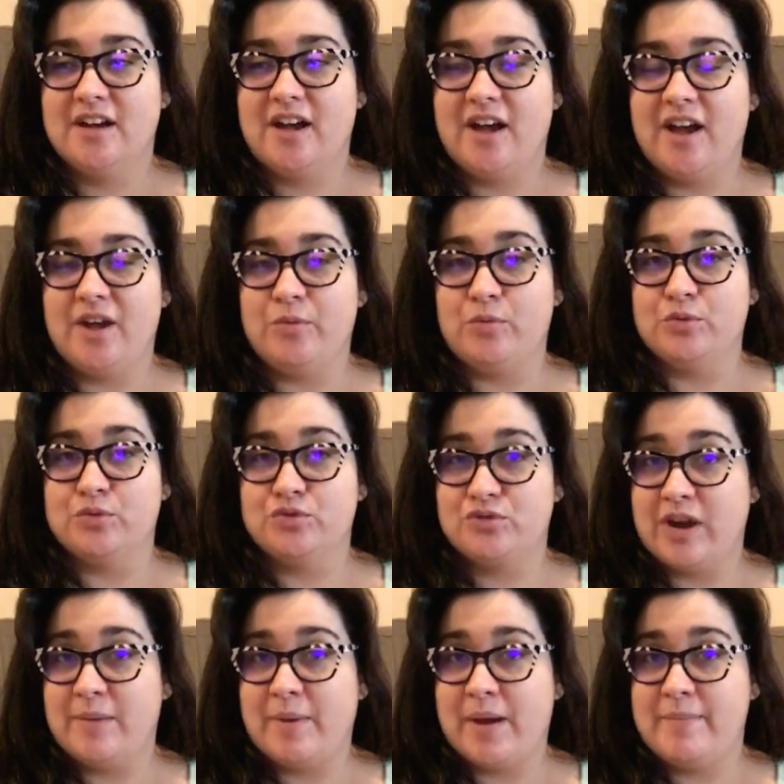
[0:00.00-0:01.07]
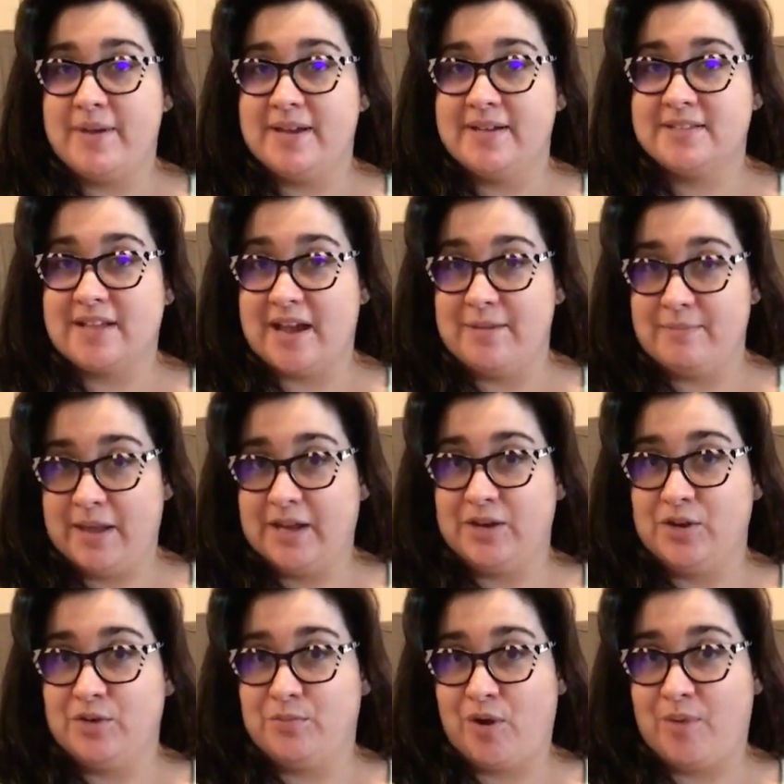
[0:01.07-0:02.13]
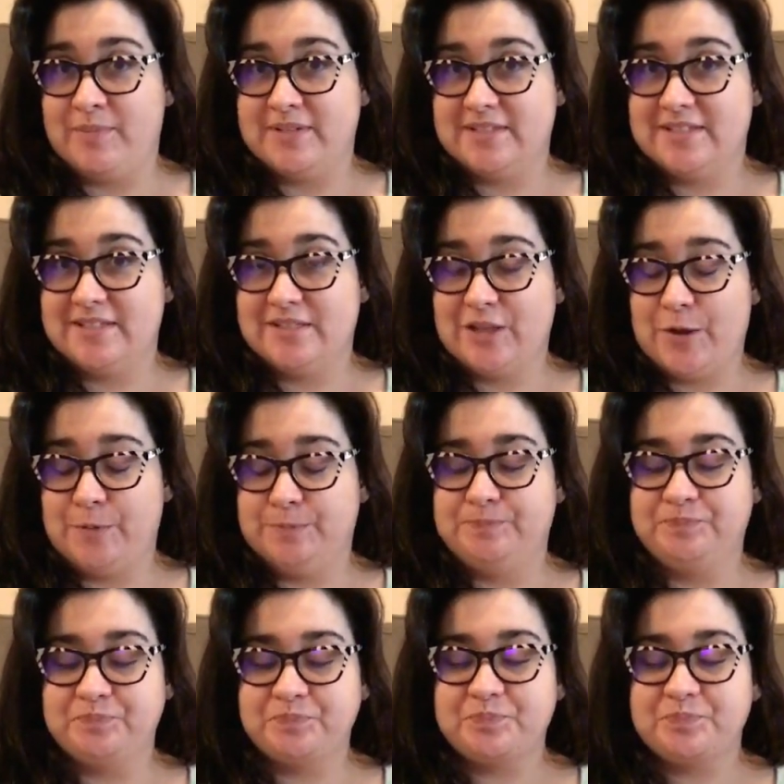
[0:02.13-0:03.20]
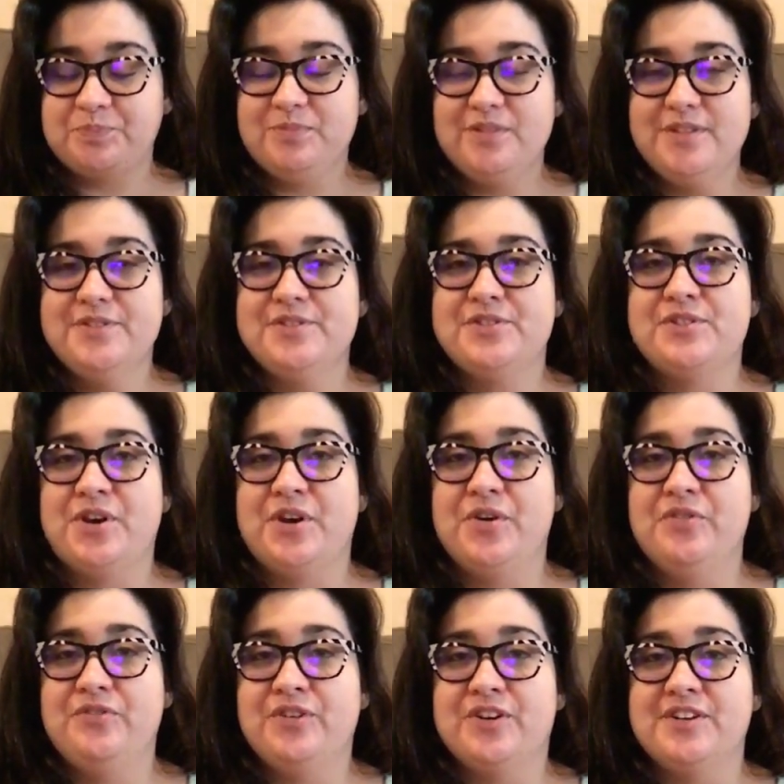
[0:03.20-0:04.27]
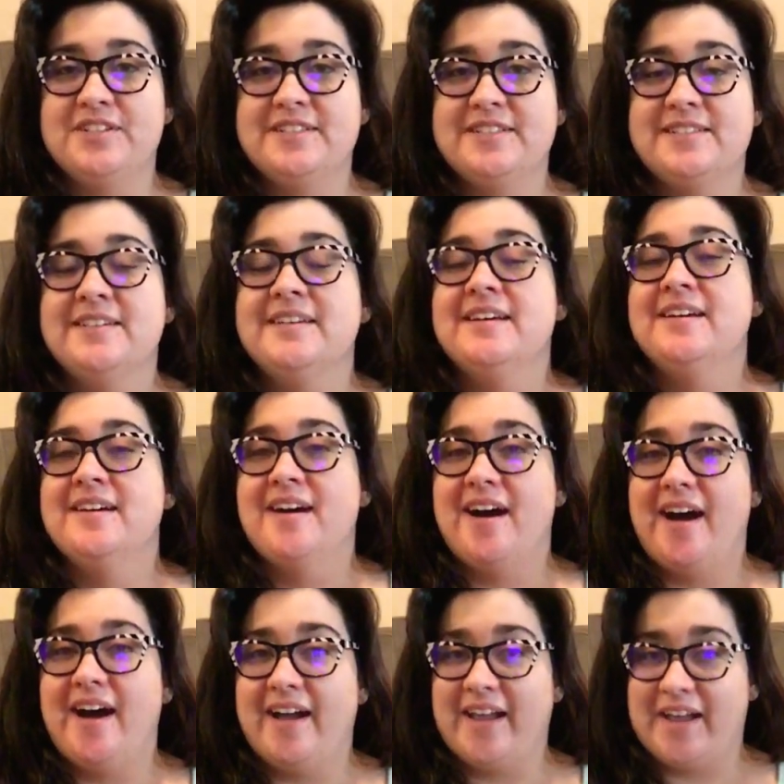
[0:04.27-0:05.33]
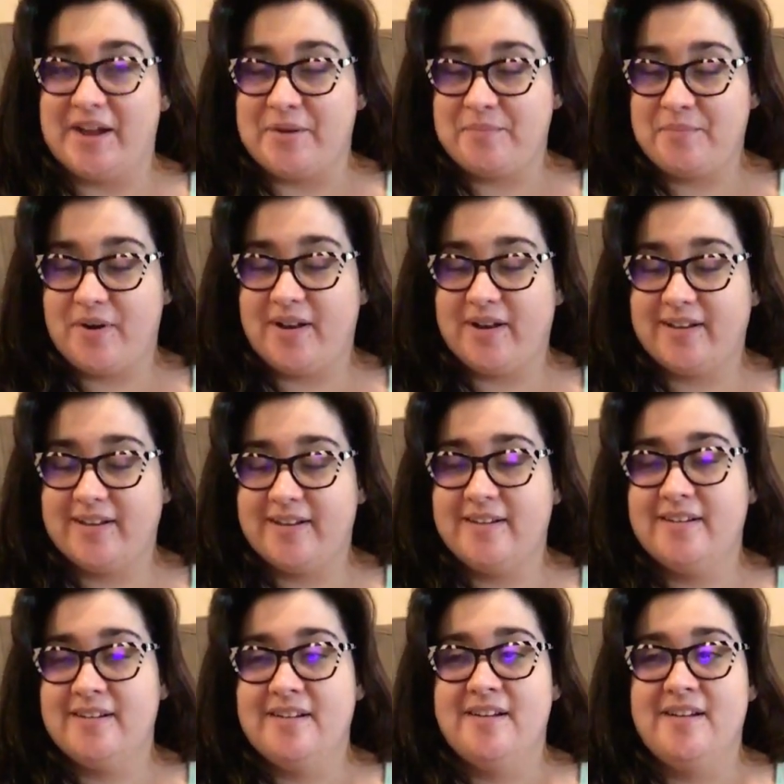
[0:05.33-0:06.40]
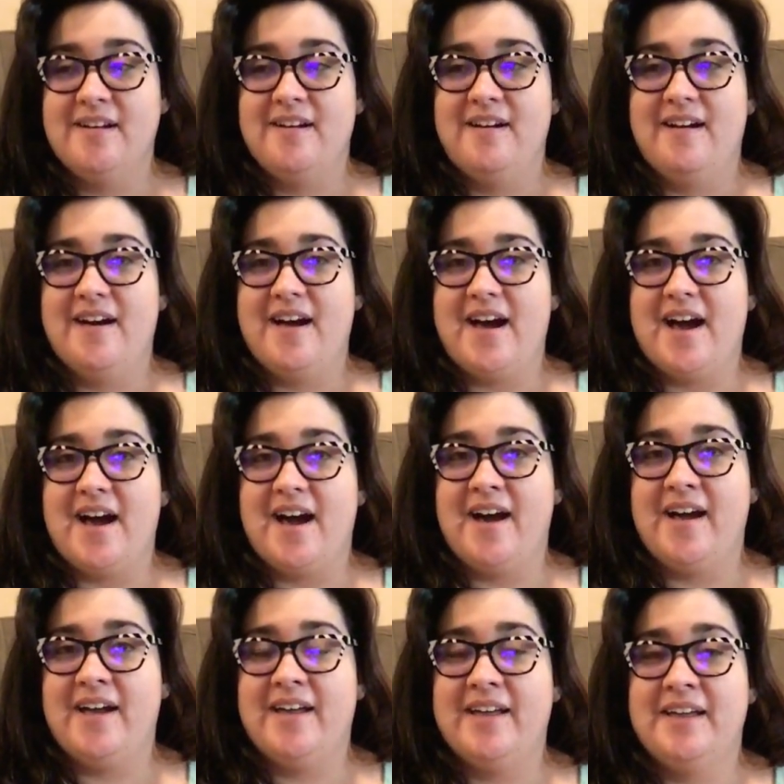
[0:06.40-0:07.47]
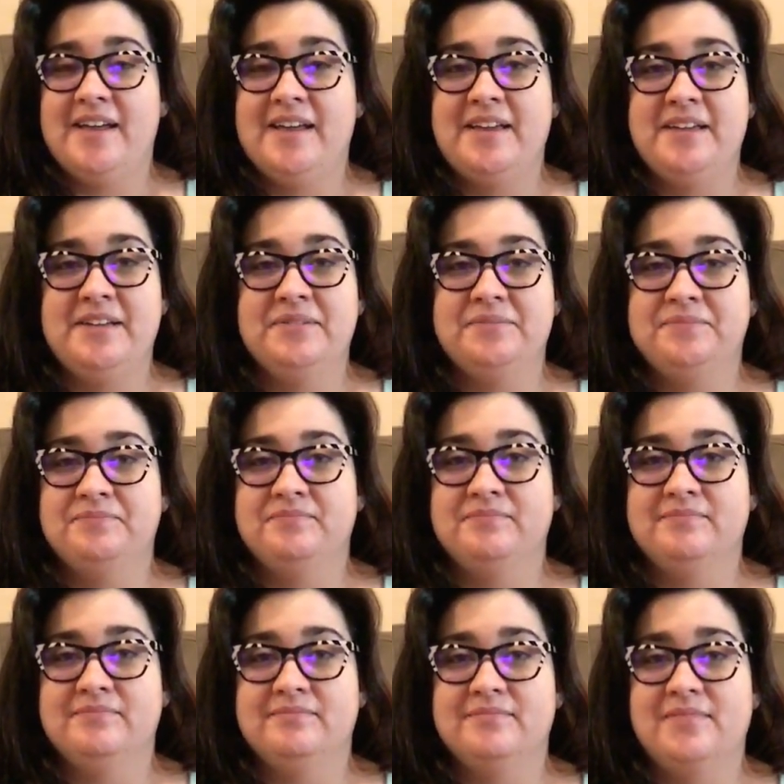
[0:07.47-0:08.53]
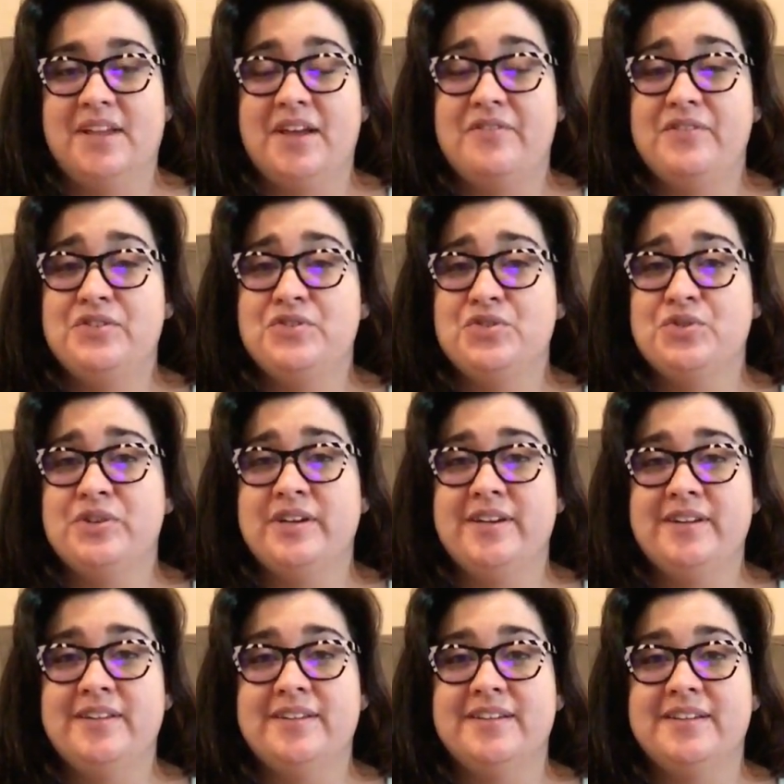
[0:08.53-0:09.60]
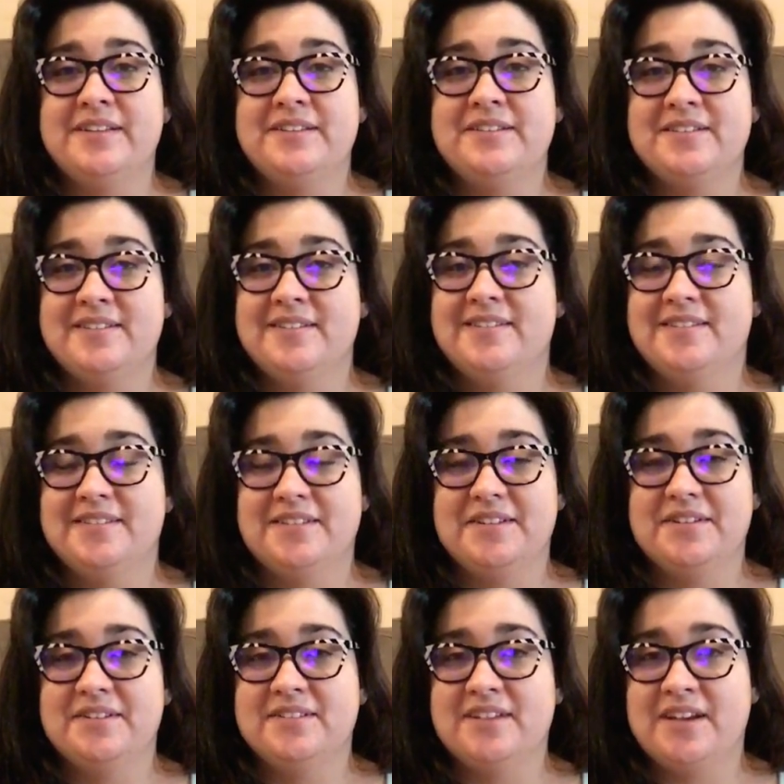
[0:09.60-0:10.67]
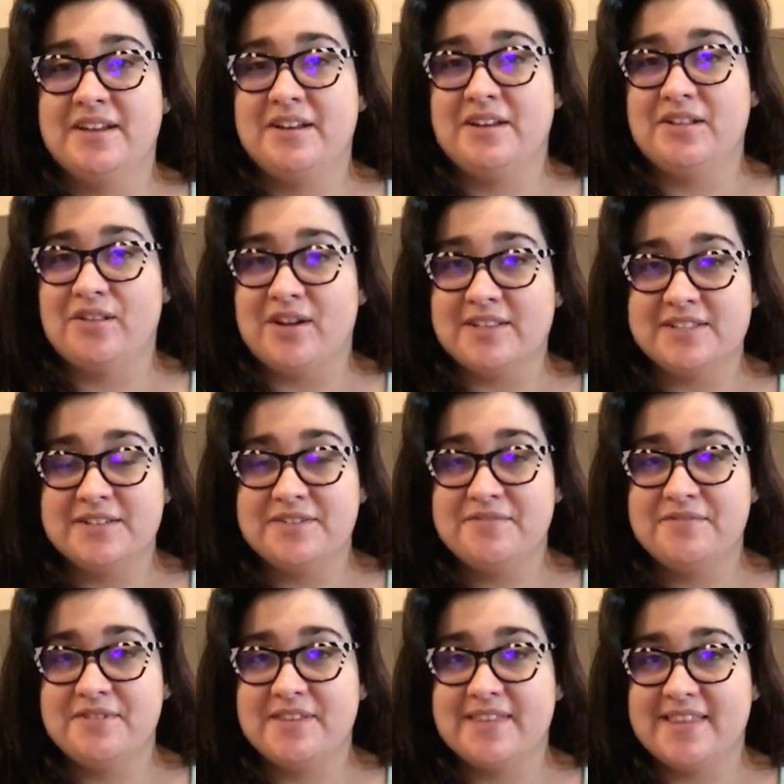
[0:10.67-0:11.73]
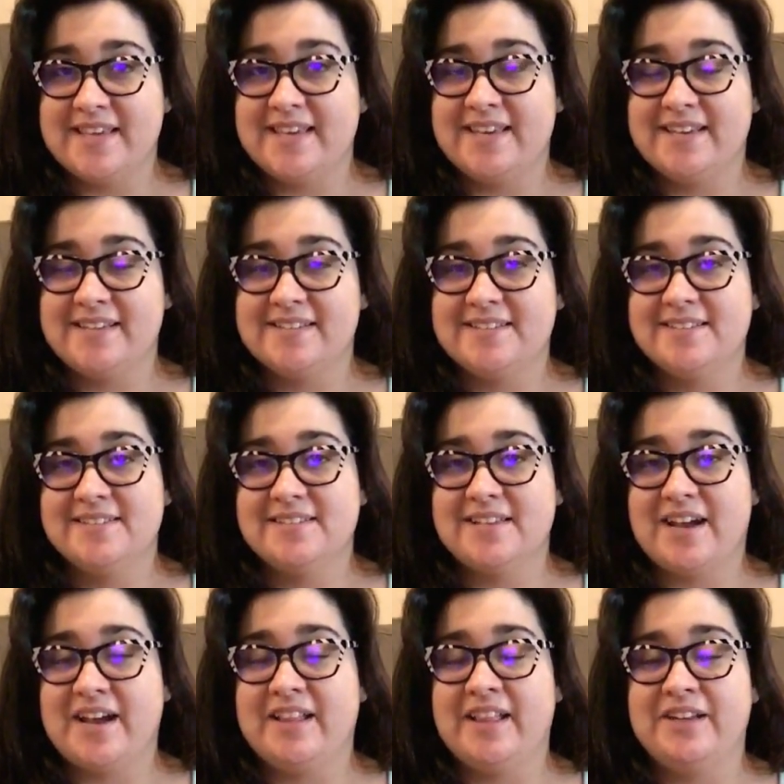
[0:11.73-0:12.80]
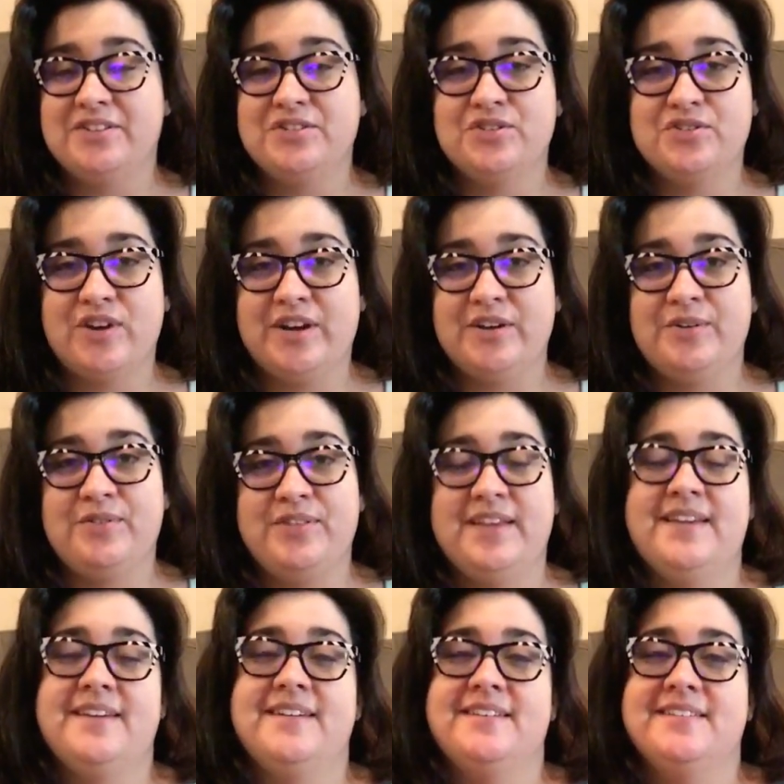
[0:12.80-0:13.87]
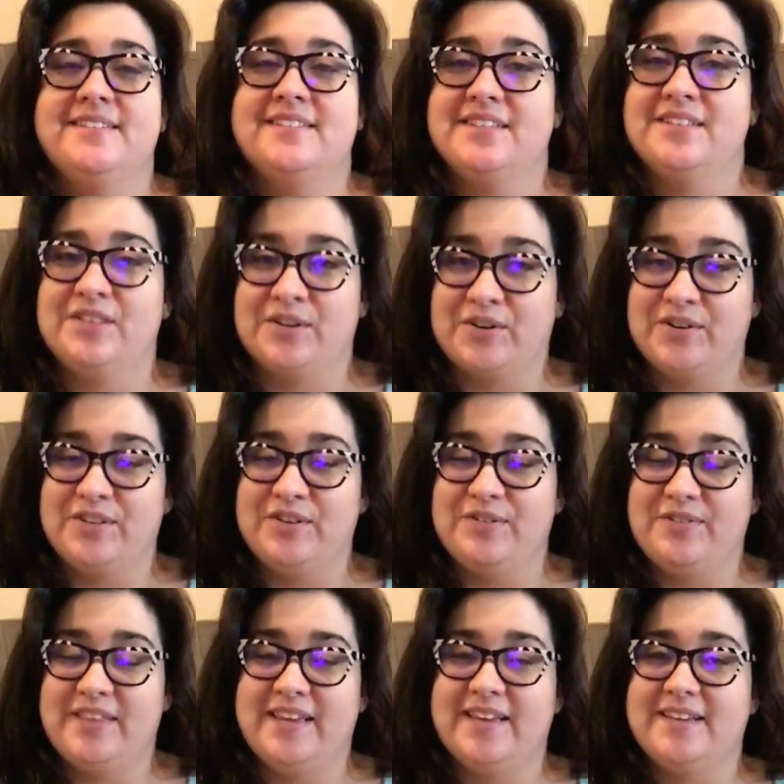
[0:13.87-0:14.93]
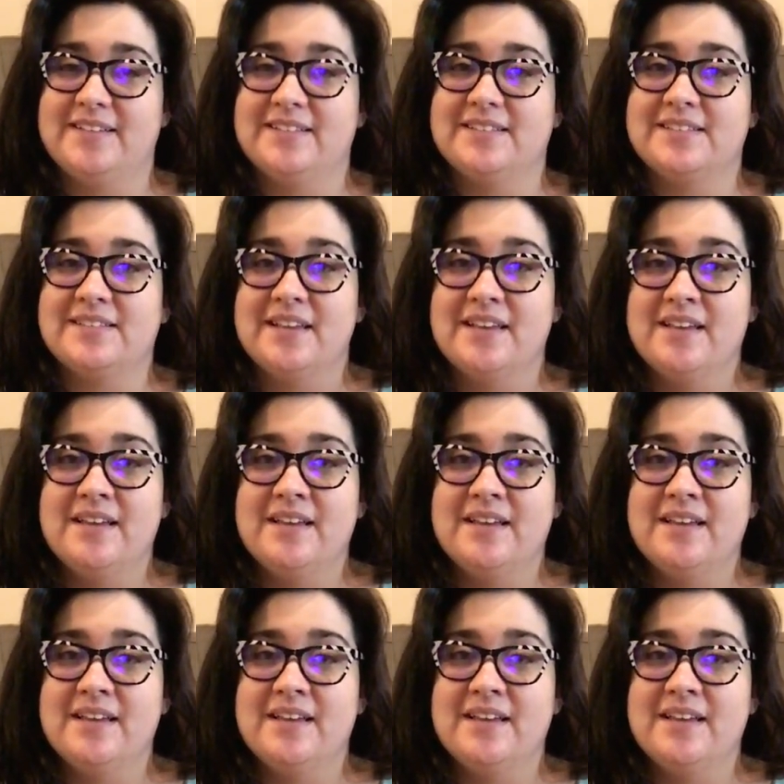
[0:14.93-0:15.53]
I will try my best. I make no promises though. So first, I am Monica. I have enjoyed and done lots of things. I like to try new things and learn new things.